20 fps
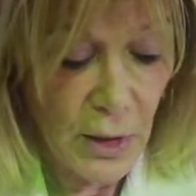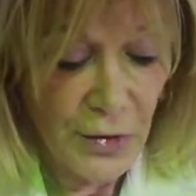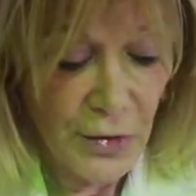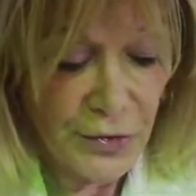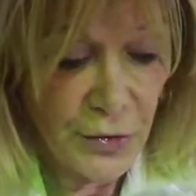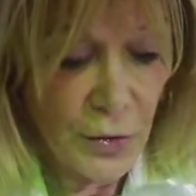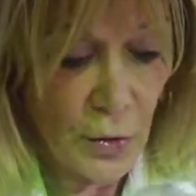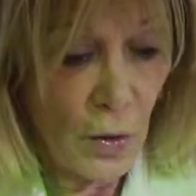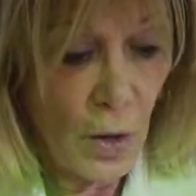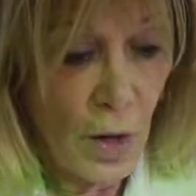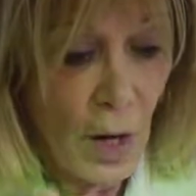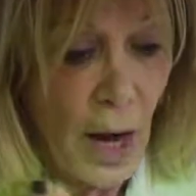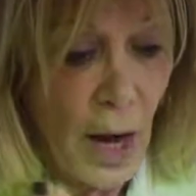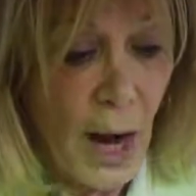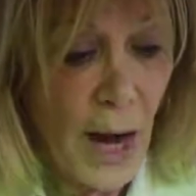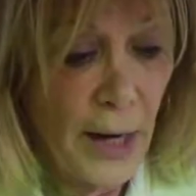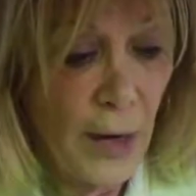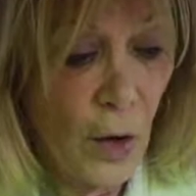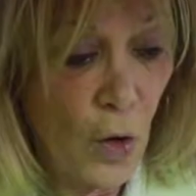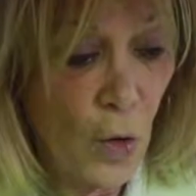So
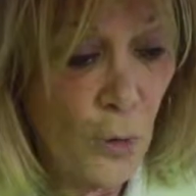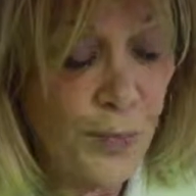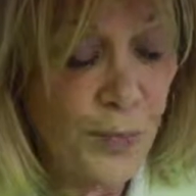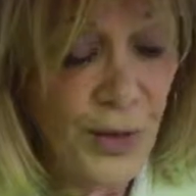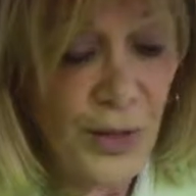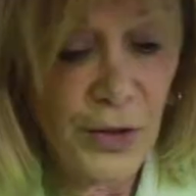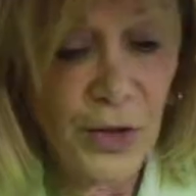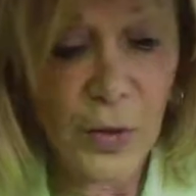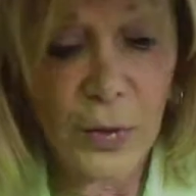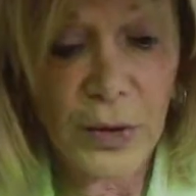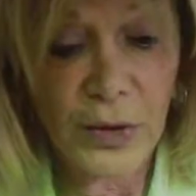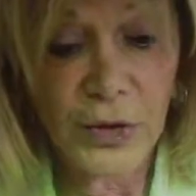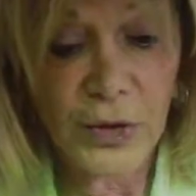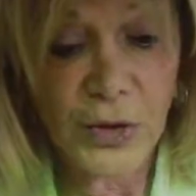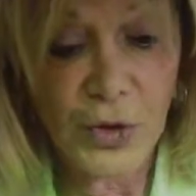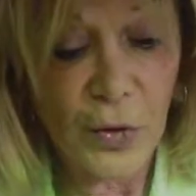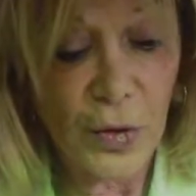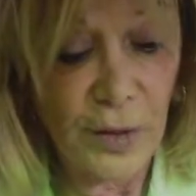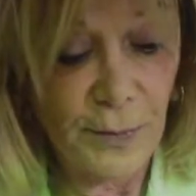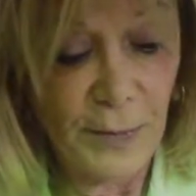I hope that you
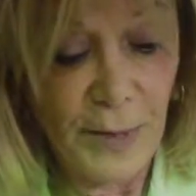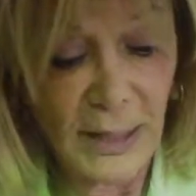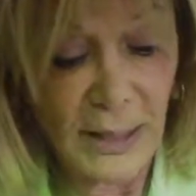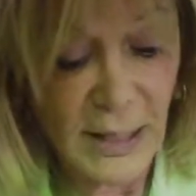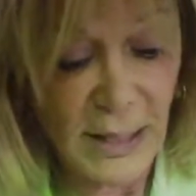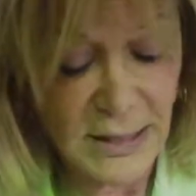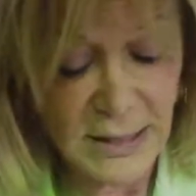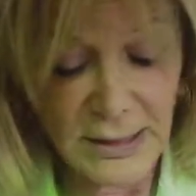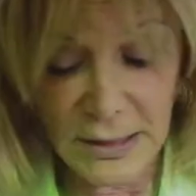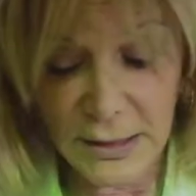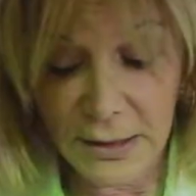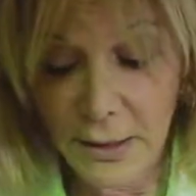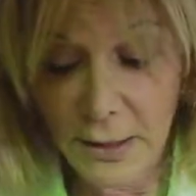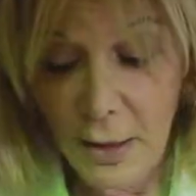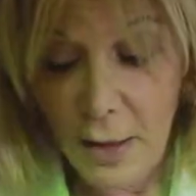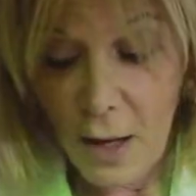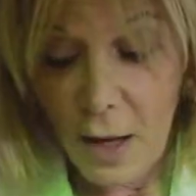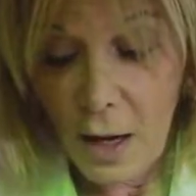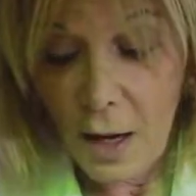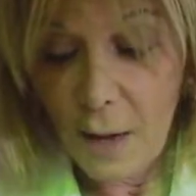enjoyed my lesson
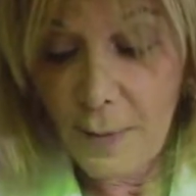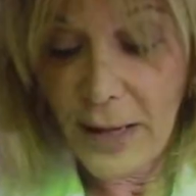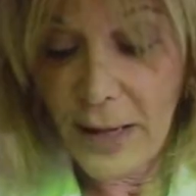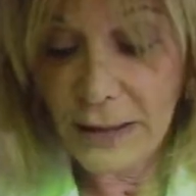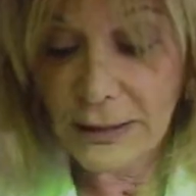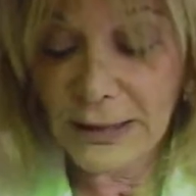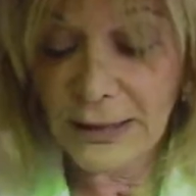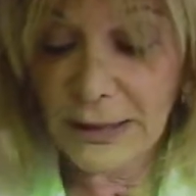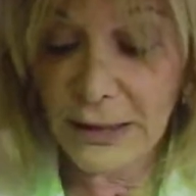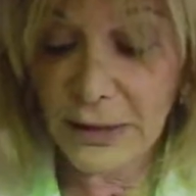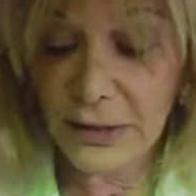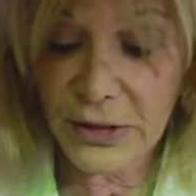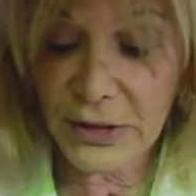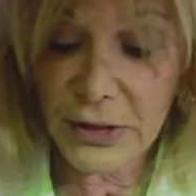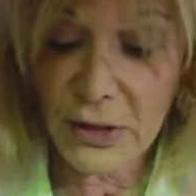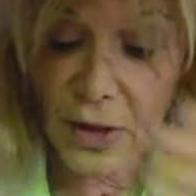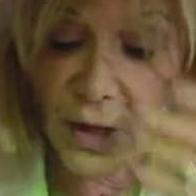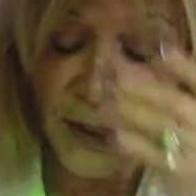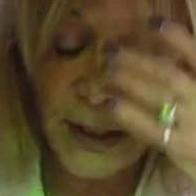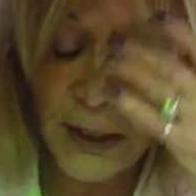about seed
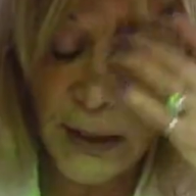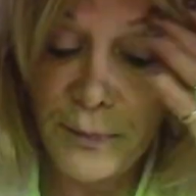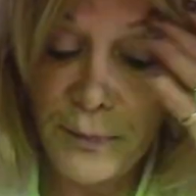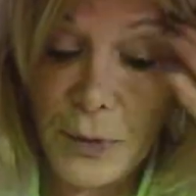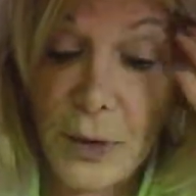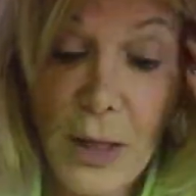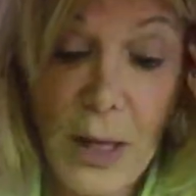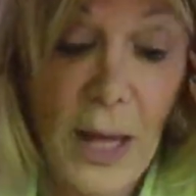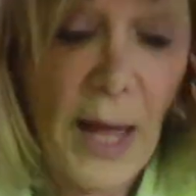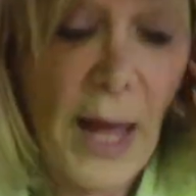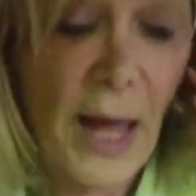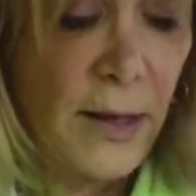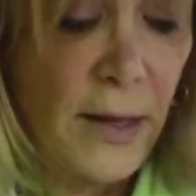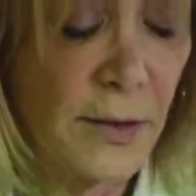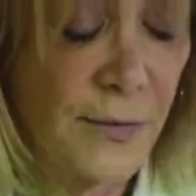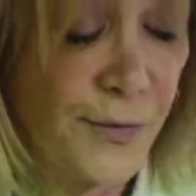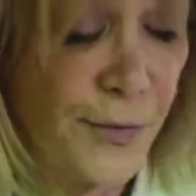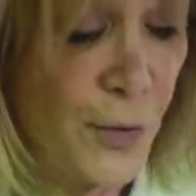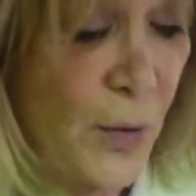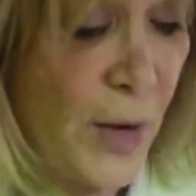starting. And
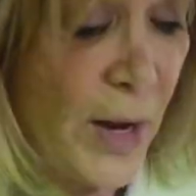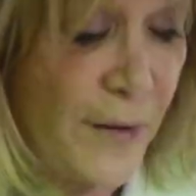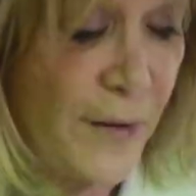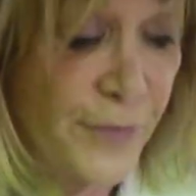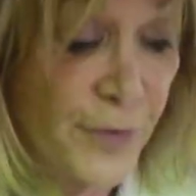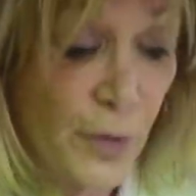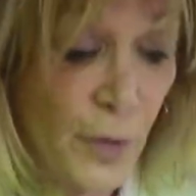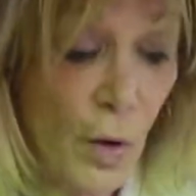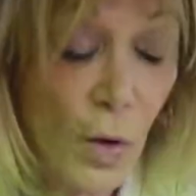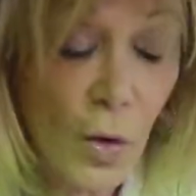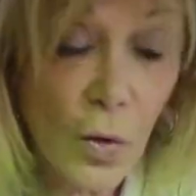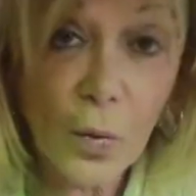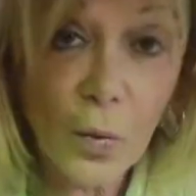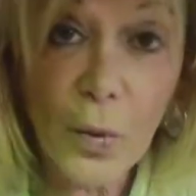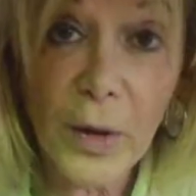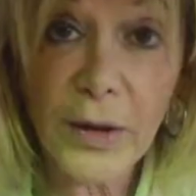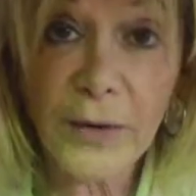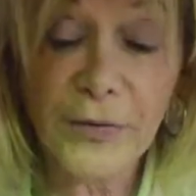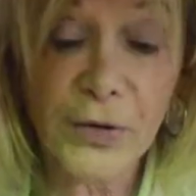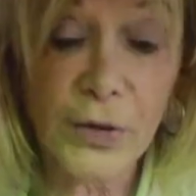if you have your own
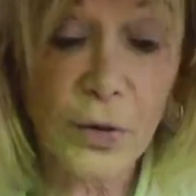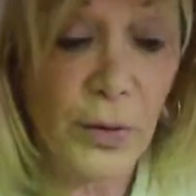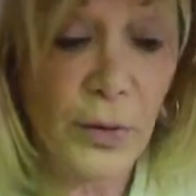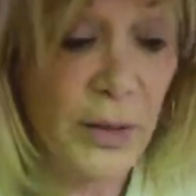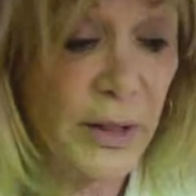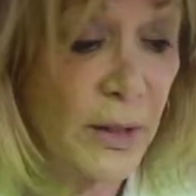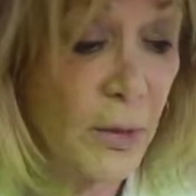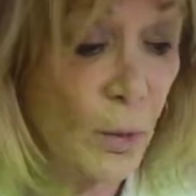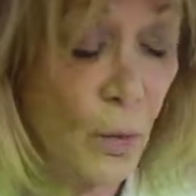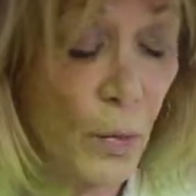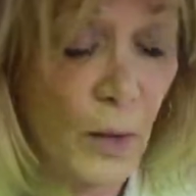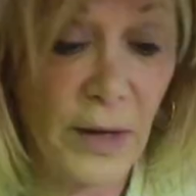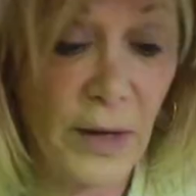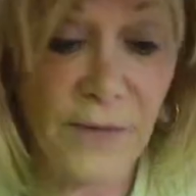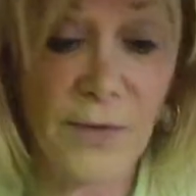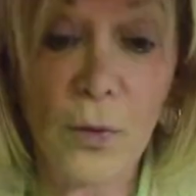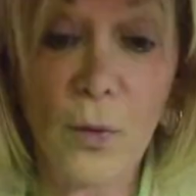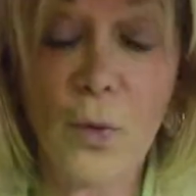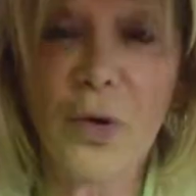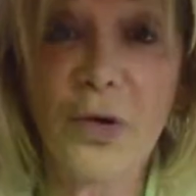way of doing it,
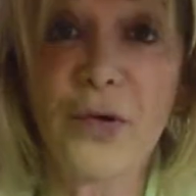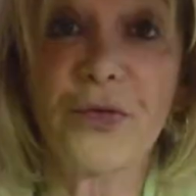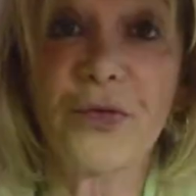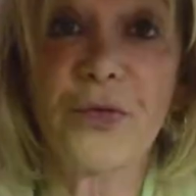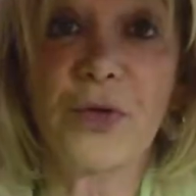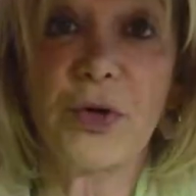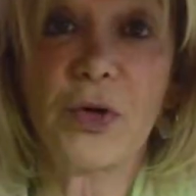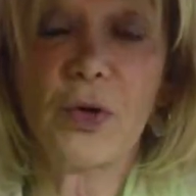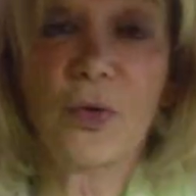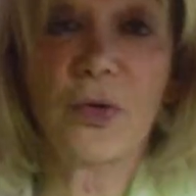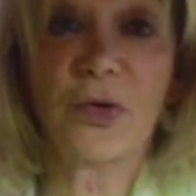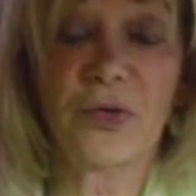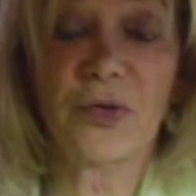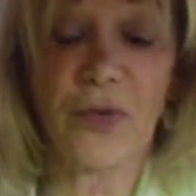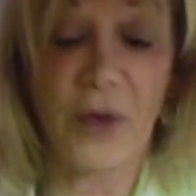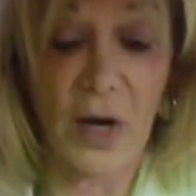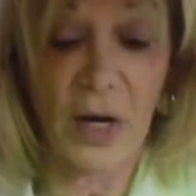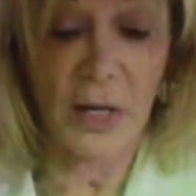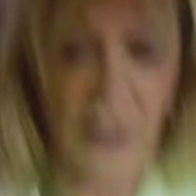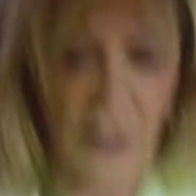whatever works for you is
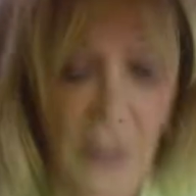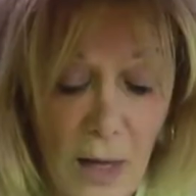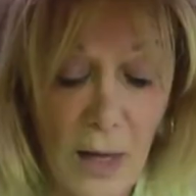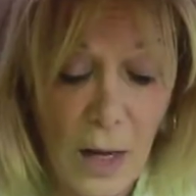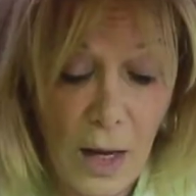fine.